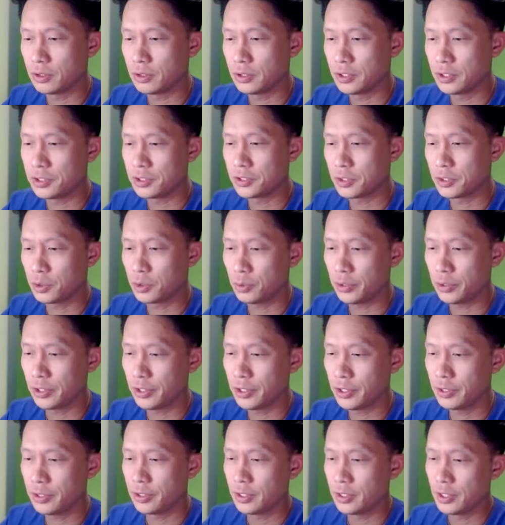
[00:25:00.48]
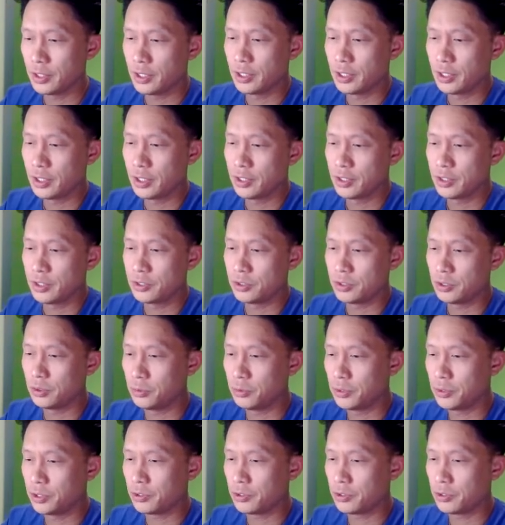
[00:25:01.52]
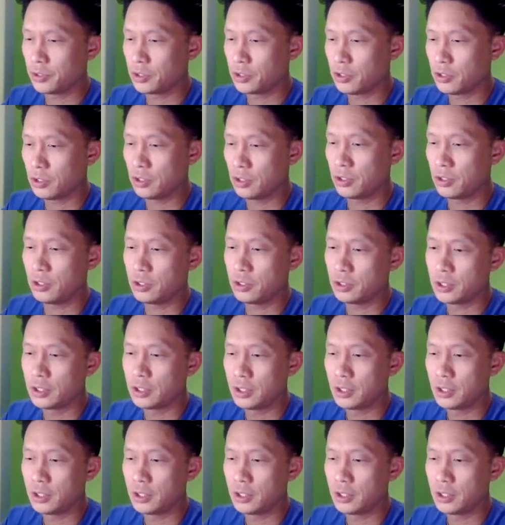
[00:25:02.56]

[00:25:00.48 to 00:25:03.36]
this query. So we're going to call